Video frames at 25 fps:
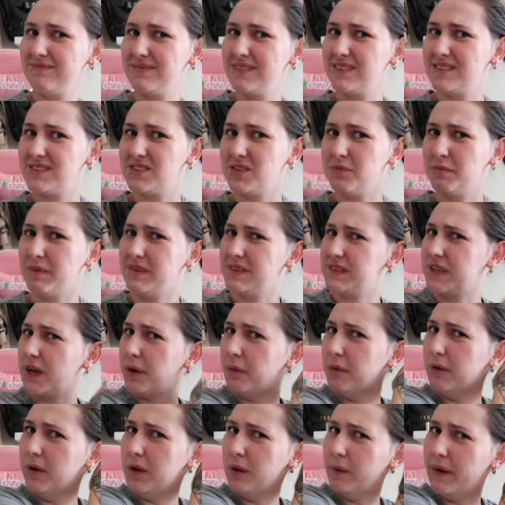It's not meant to
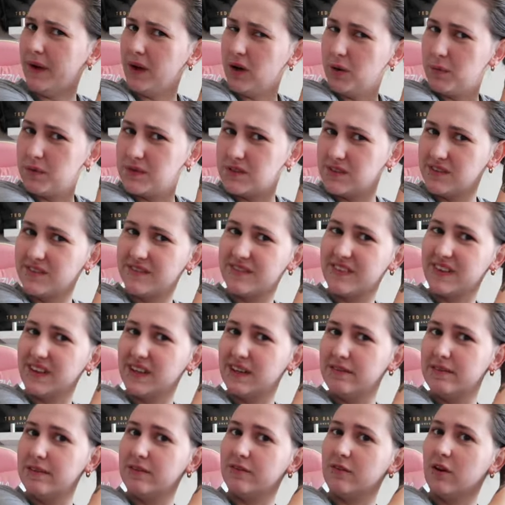go all the way up, I don't
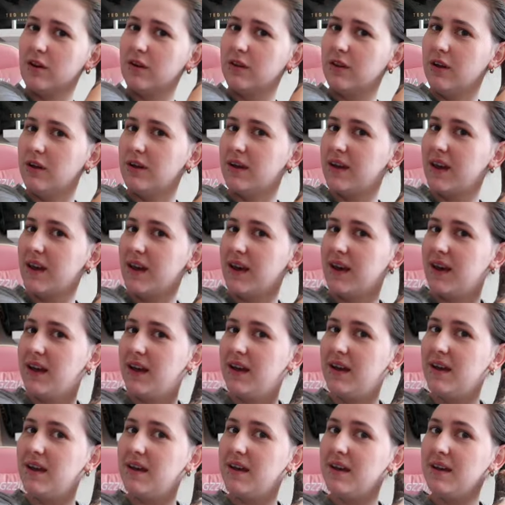think, if you've got long
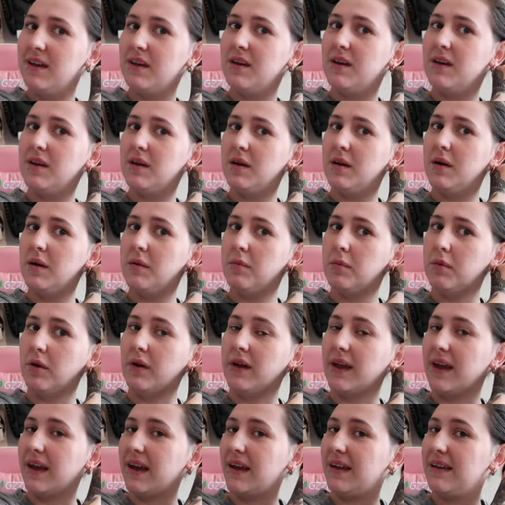hair.
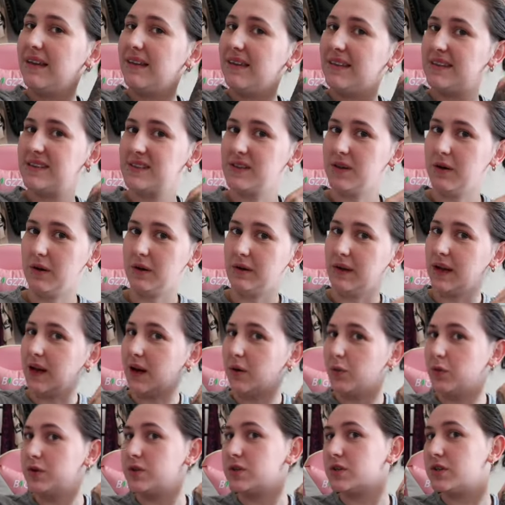But yeah, so
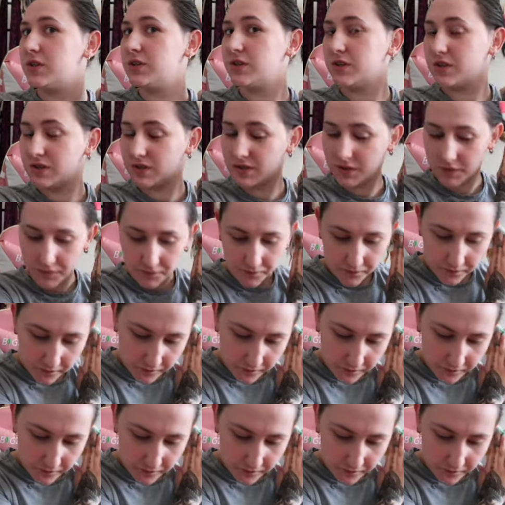now we just